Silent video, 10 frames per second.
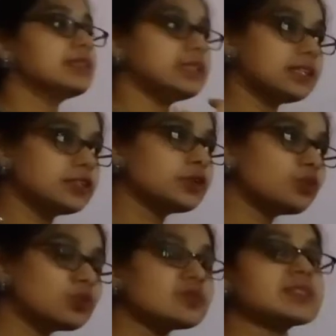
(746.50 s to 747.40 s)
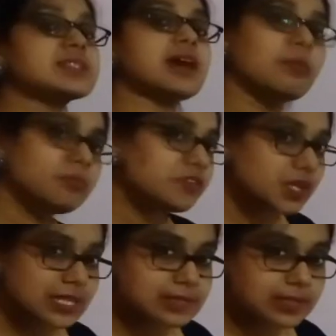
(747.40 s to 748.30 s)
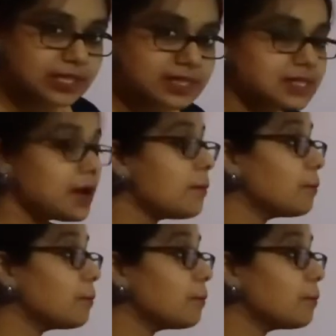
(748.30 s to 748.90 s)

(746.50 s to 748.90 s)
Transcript: Due to some reasons,